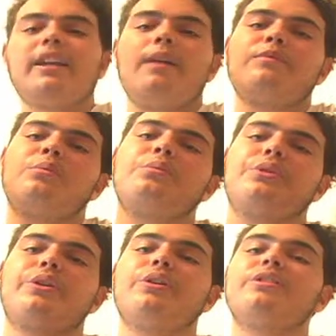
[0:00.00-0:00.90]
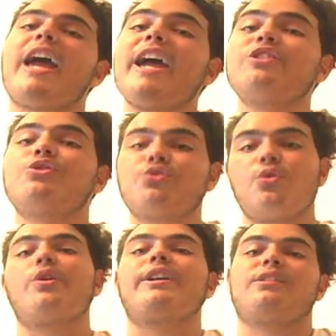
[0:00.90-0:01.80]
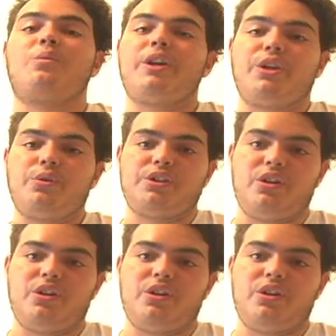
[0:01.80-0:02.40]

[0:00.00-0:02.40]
comfortable with the girls, and Troy is the one who's